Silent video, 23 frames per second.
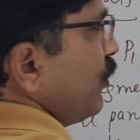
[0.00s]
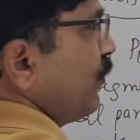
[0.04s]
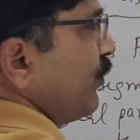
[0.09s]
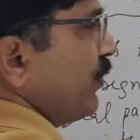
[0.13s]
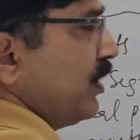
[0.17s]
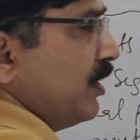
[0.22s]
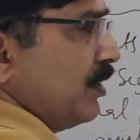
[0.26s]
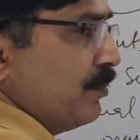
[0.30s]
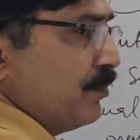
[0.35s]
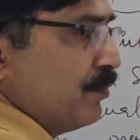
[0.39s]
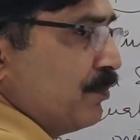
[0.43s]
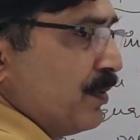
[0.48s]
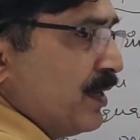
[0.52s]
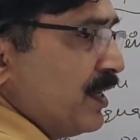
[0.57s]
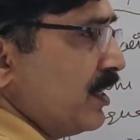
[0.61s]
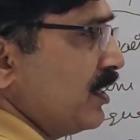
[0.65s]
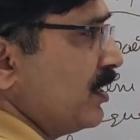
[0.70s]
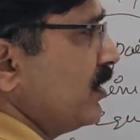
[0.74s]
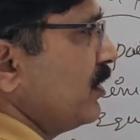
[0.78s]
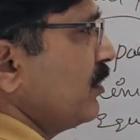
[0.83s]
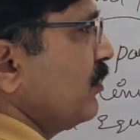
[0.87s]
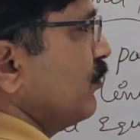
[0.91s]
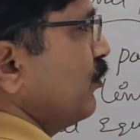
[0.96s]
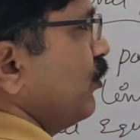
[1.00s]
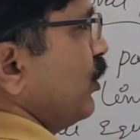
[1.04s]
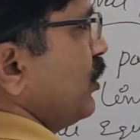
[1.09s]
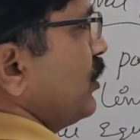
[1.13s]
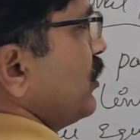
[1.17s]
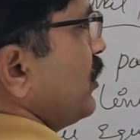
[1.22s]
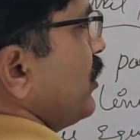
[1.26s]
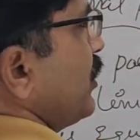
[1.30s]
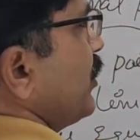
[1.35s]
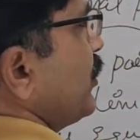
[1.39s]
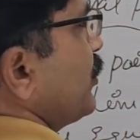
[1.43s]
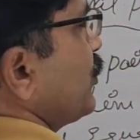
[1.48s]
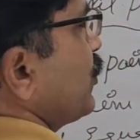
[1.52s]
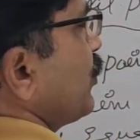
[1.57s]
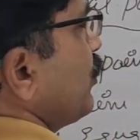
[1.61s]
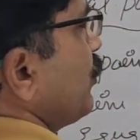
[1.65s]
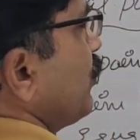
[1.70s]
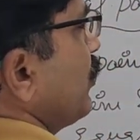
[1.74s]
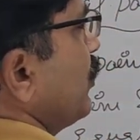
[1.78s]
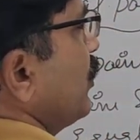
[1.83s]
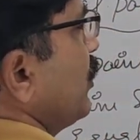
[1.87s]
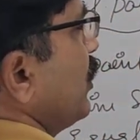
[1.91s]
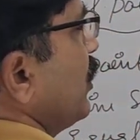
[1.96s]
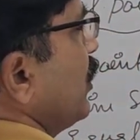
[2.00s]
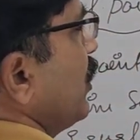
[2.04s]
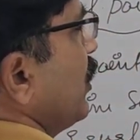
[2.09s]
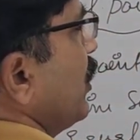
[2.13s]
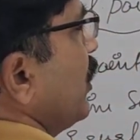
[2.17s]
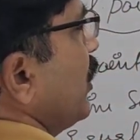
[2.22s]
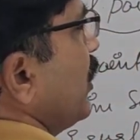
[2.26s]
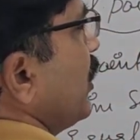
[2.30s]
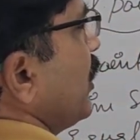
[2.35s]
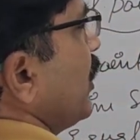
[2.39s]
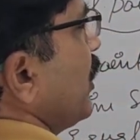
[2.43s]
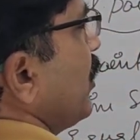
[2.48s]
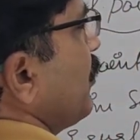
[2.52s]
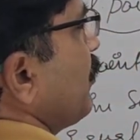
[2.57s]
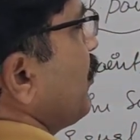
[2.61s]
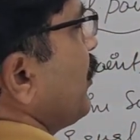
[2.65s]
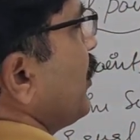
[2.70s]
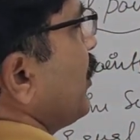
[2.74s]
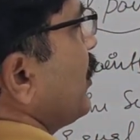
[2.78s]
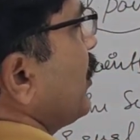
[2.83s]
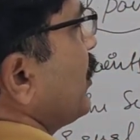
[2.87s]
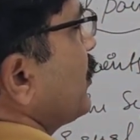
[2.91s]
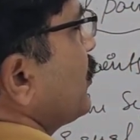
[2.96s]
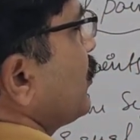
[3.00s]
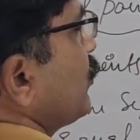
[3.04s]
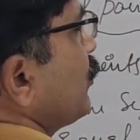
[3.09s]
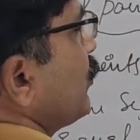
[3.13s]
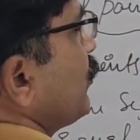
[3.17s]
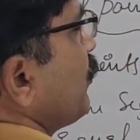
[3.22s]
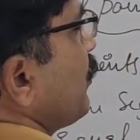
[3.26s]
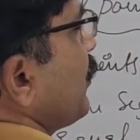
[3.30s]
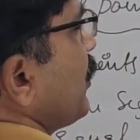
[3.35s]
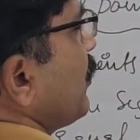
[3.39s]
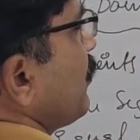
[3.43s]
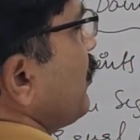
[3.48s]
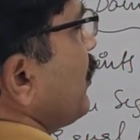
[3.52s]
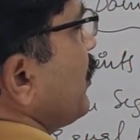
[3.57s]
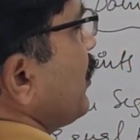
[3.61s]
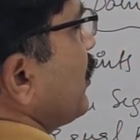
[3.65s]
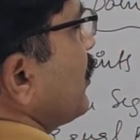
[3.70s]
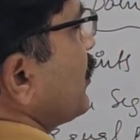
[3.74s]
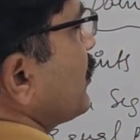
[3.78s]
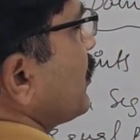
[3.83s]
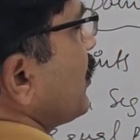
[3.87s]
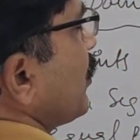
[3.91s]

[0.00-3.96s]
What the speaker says: to find P, what is the ratio? AP is to PB is